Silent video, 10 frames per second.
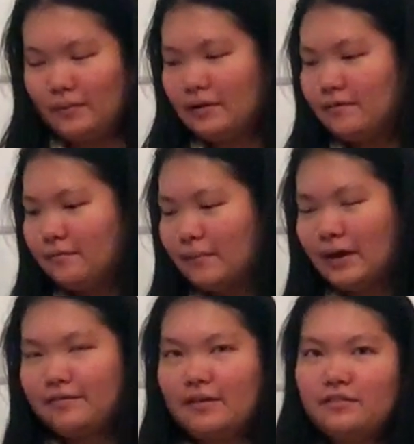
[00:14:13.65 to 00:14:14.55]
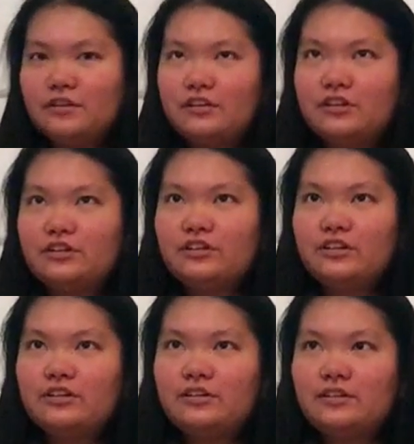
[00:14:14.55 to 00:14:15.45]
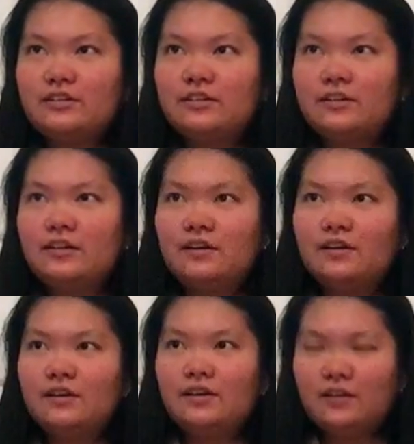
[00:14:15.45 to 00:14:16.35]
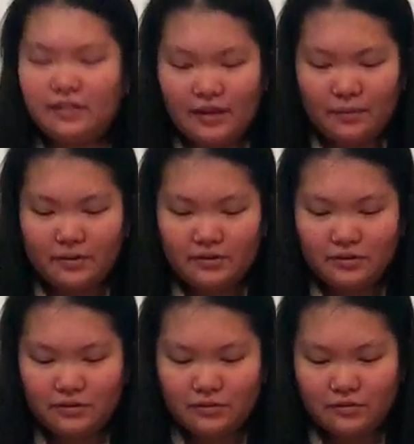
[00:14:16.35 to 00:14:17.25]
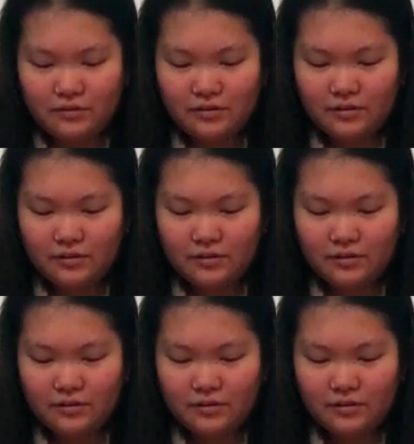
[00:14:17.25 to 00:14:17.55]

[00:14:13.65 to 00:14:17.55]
of my favorite traditions that we do.